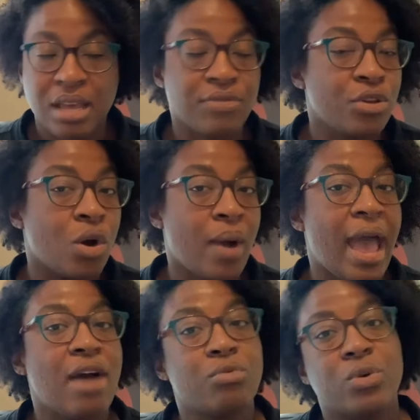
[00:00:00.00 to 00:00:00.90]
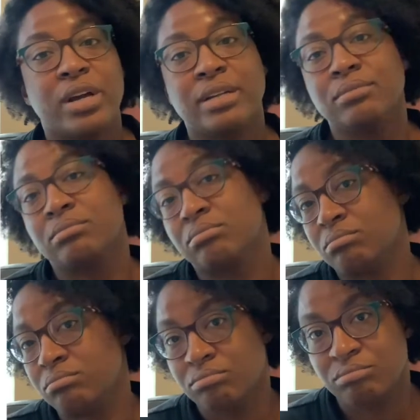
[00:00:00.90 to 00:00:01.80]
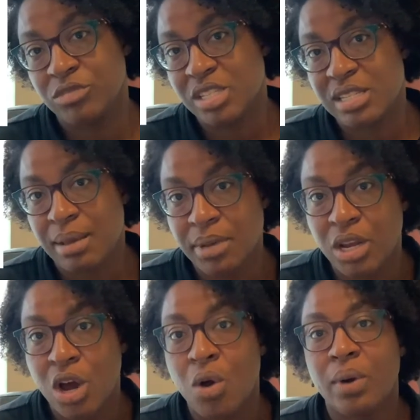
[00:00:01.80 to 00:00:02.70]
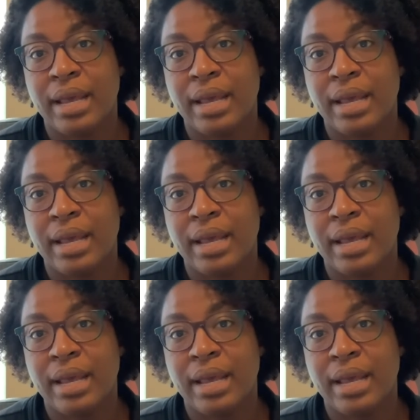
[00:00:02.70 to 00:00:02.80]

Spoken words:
If you don't have one, just let me know